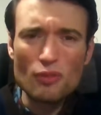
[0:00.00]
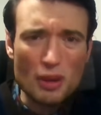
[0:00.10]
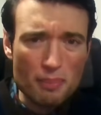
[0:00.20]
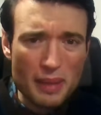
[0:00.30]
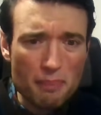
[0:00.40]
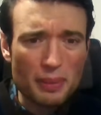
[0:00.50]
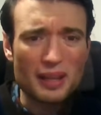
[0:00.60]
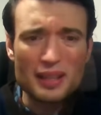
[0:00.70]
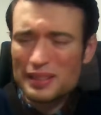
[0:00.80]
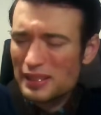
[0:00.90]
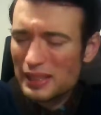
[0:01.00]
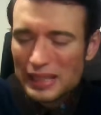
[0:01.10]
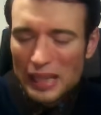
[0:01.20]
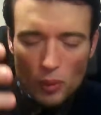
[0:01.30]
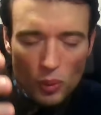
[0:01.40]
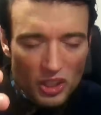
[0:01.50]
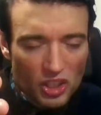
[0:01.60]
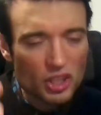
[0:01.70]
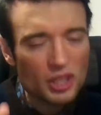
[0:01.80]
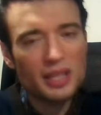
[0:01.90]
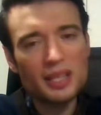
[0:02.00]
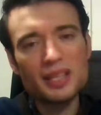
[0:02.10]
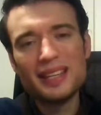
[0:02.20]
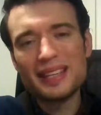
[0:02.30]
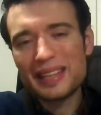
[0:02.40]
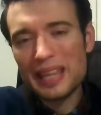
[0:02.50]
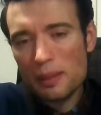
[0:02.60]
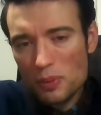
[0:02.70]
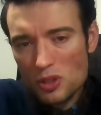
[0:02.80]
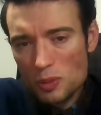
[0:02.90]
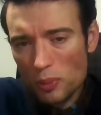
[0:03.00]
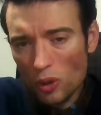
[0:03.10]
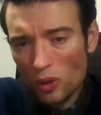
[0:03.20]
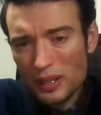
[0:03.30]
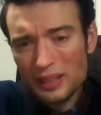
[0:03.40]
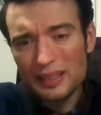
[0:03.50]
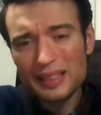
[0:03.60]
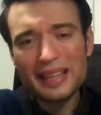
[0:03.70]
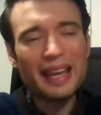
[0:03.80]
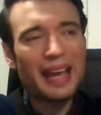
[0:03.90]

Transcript: Remember to keep questioning, keep exploring,